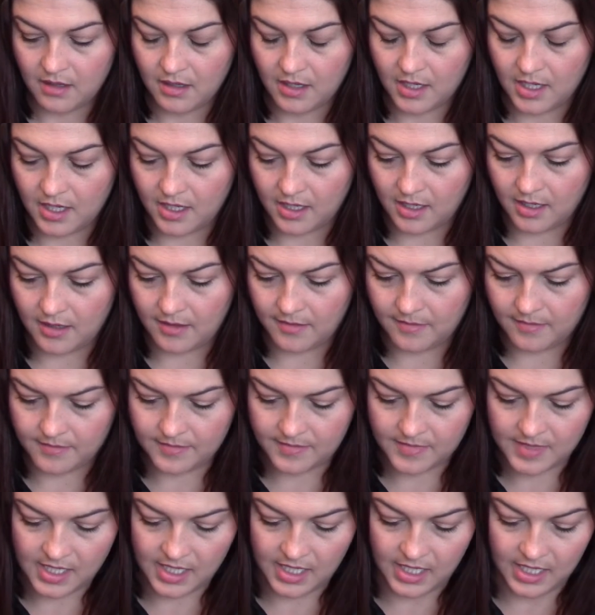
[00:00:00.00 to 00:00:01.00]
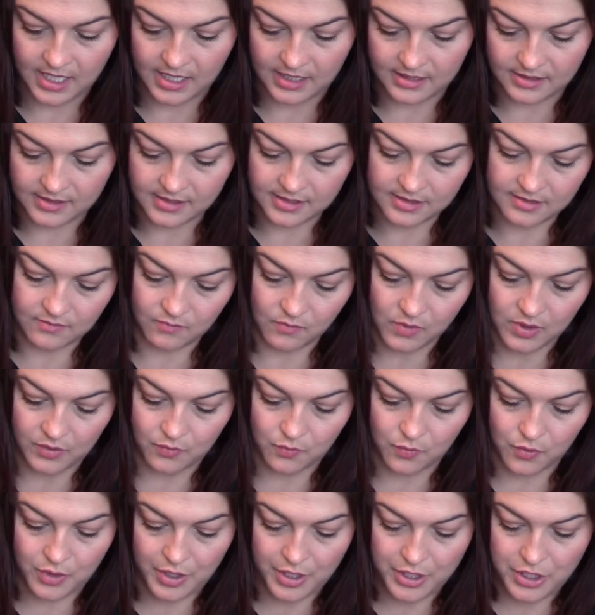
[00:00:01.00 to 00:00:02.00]
And want to
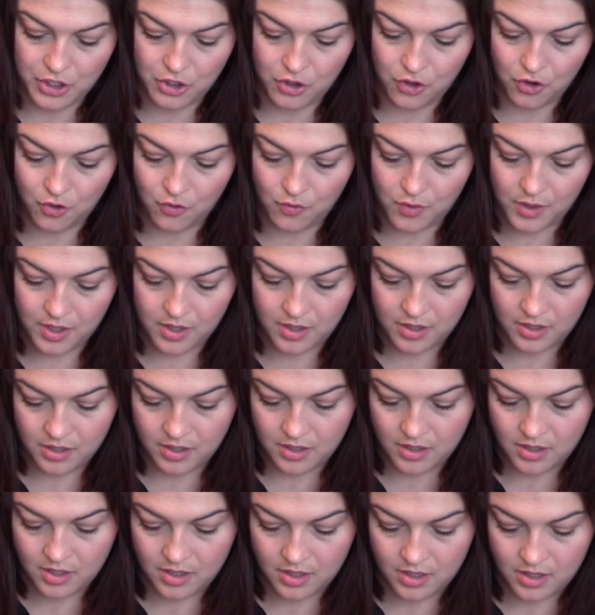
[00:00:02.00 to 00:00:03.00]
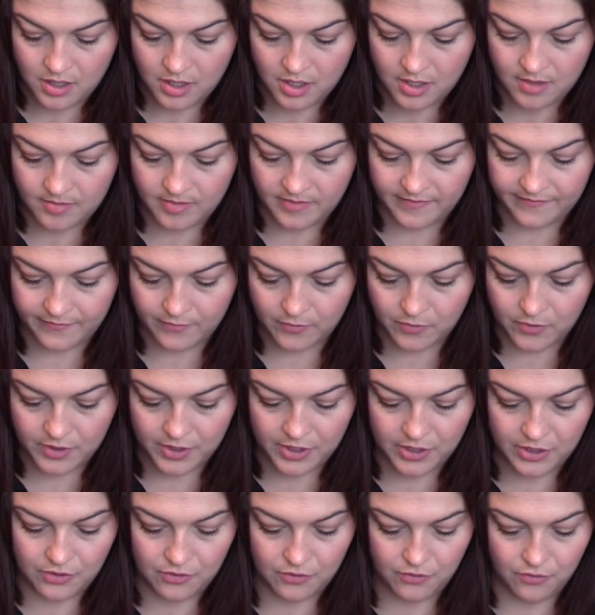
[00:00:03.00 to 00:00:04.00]
warn you before
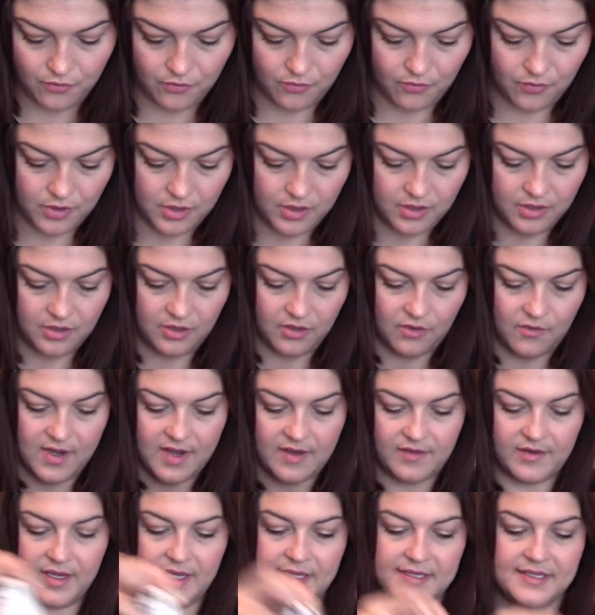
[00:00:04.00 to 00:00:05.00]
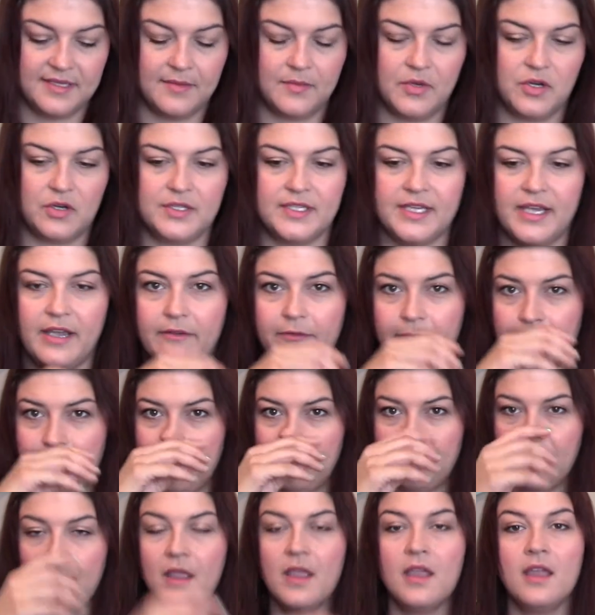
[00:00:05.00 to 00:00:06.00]
you go out and get some yourself.
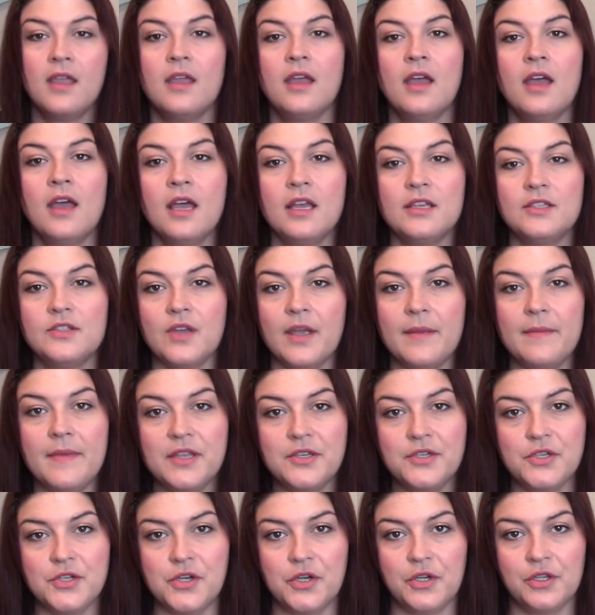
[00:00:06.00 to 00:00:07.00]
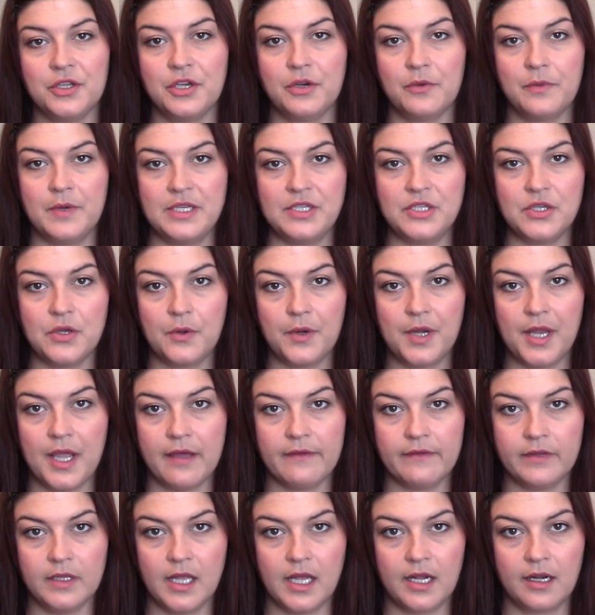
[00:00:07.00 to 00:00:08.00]
So I mentioned earlier we don't
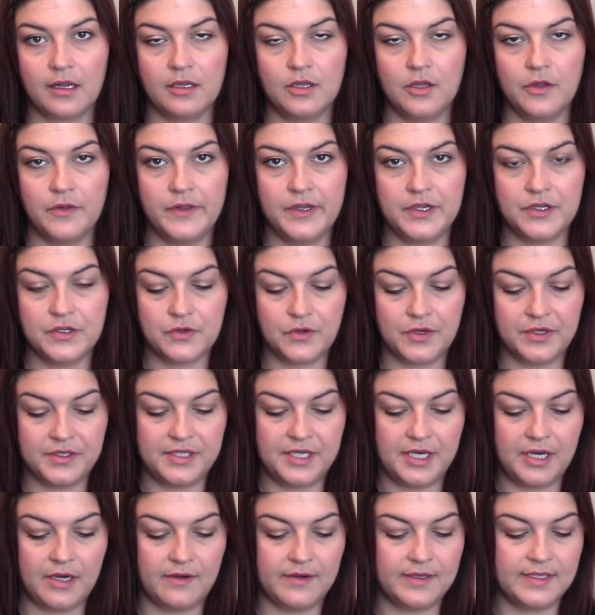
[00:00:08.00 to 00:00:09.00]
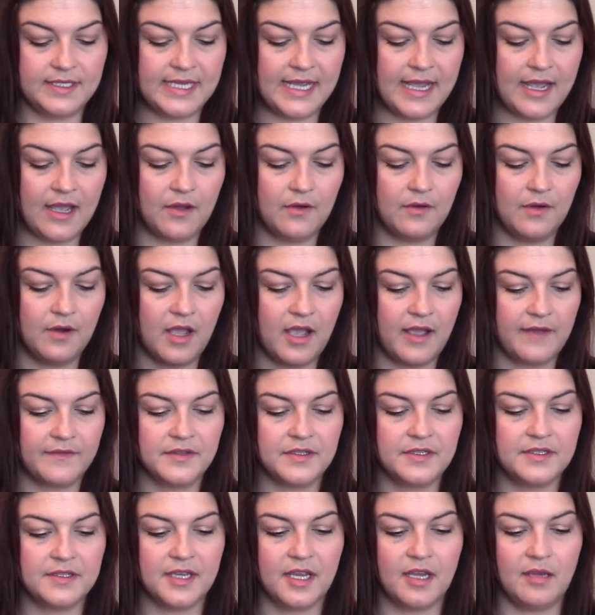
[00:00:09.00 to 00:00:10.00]
have a lot of clothing stores here in town.
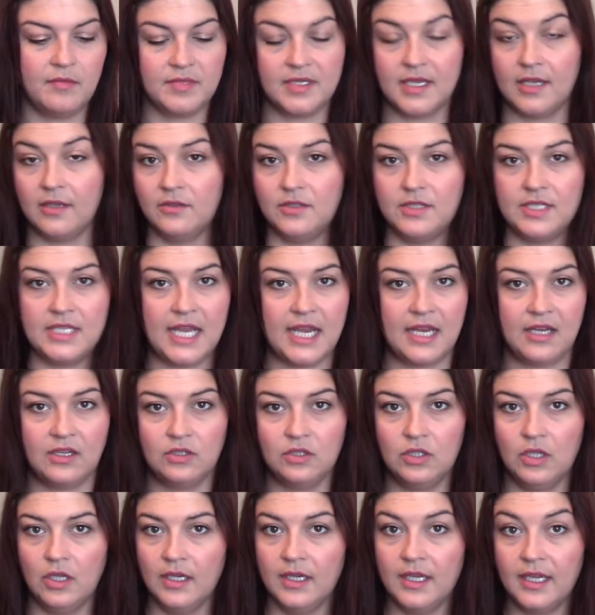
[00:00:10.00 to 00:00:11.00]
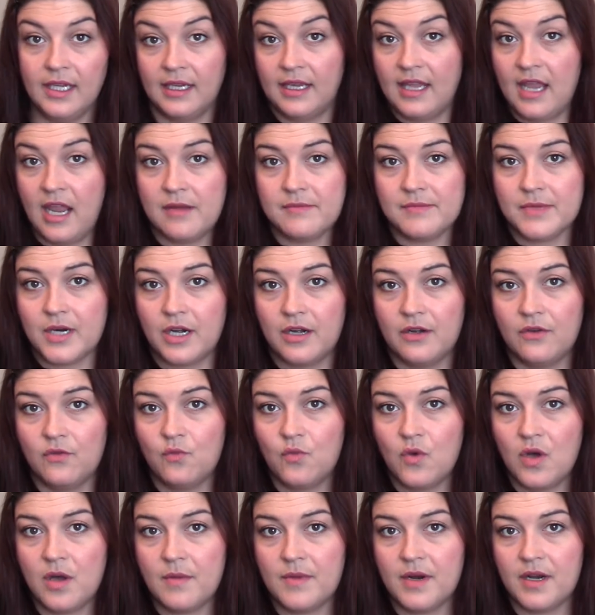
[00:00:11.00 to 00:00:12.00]
Oftentimes I'll take a look at Kmart and
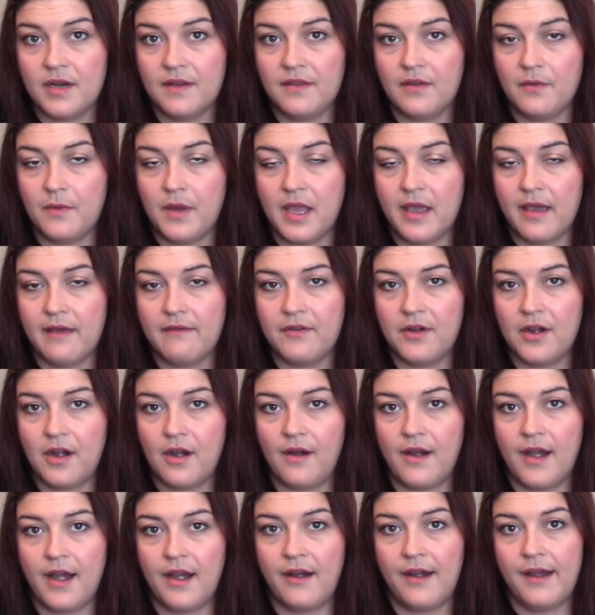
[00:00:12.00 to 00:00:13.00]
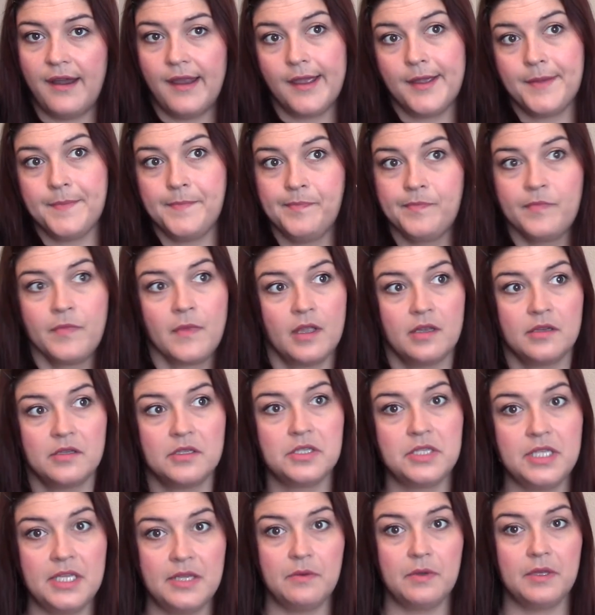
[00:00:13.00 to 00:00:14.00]
Walmart that we have in our area,
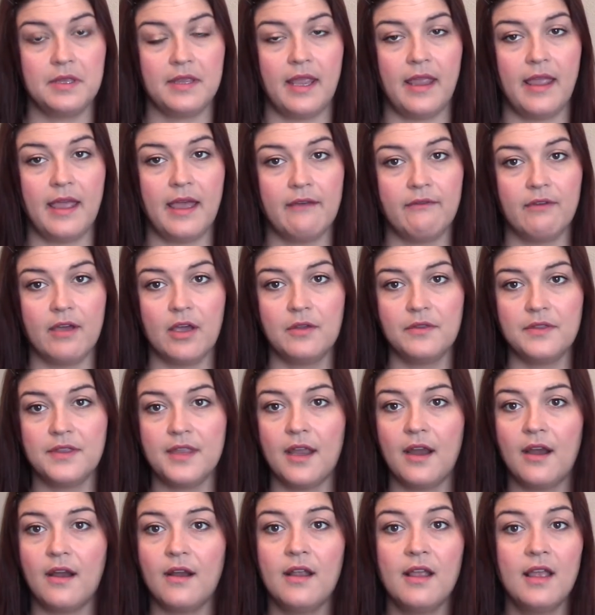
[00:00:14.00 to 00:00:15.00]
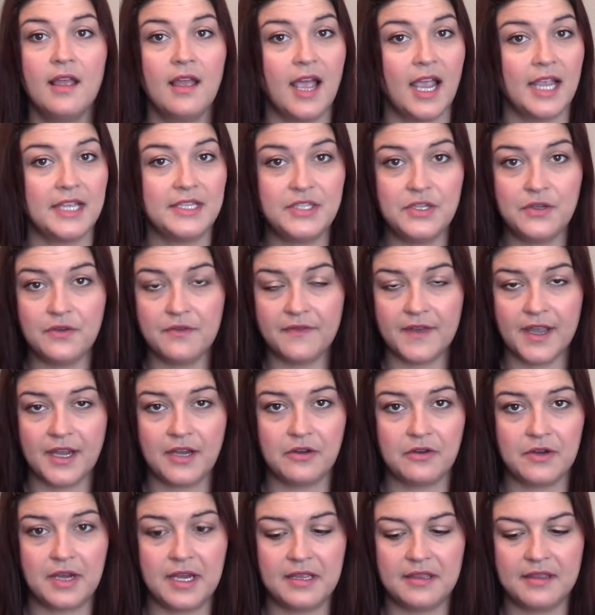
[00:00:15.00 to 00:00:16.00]
see what they have out there. I do
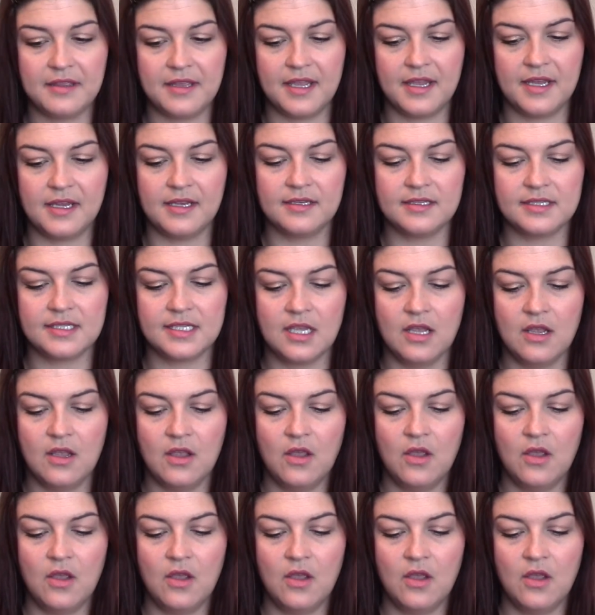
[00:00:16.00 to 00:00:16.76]
find great things.